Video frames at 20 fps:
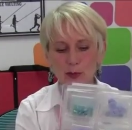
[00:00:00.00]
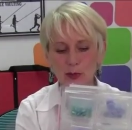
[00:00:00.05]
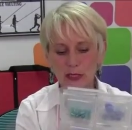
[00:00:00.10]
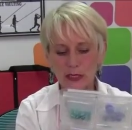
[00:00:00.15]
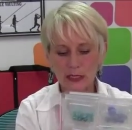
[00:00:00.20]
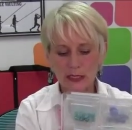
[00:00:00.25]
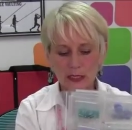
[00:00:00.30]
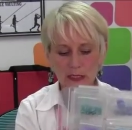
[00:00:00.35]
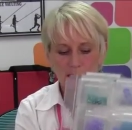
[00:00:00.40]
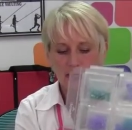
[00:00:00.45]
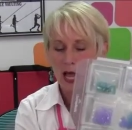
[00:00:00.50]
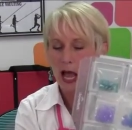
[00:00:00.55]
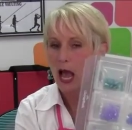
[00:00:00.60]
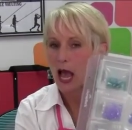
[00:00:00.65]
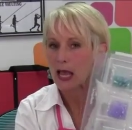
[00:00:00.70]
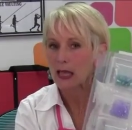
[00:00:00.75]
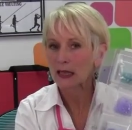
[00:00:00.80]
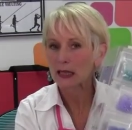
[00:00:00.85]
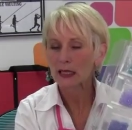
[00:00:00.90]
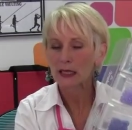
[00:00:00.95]
beads,
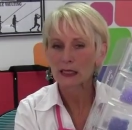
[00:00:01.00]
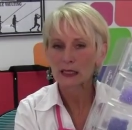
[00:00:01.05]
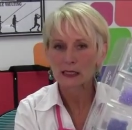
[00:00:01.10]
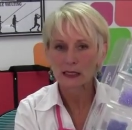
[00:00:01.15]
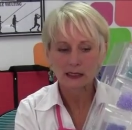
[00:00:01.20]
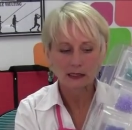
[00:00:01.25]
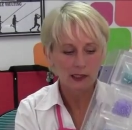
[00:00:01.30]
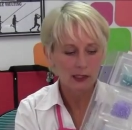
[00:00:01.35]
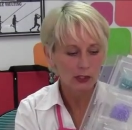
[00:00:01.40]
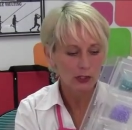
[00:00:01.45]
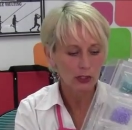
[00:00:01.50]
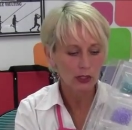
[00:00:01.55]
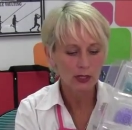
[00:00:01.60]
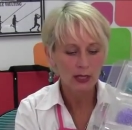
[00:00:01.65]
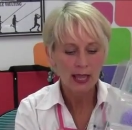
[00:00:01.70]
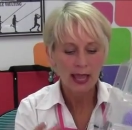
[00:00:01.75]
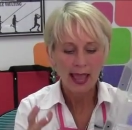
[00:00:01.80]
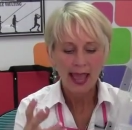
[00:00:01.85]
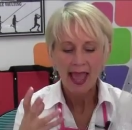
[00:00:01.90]
eyelets, glitter,